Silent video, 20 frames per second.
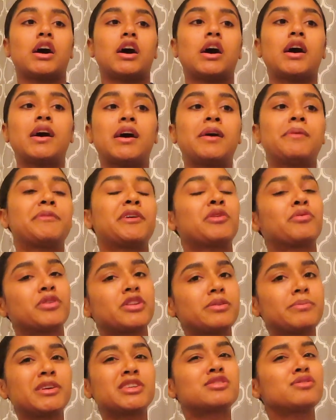It
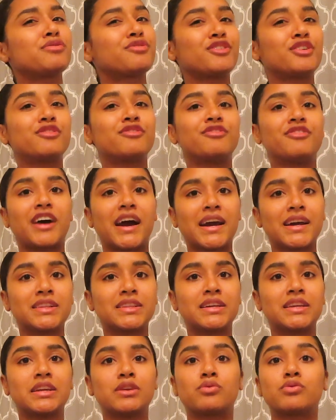really makes you feel
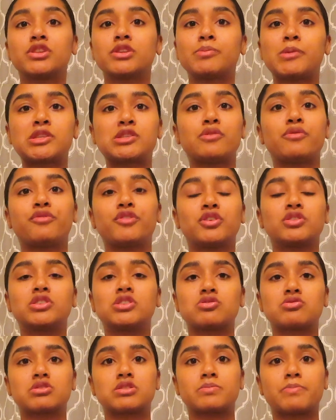violated. It really makes you feel
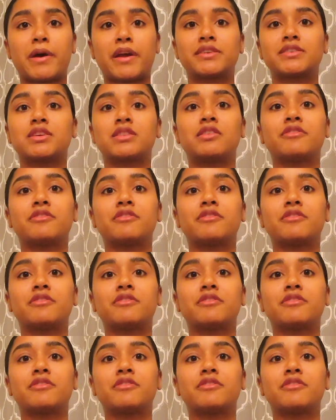disrespected.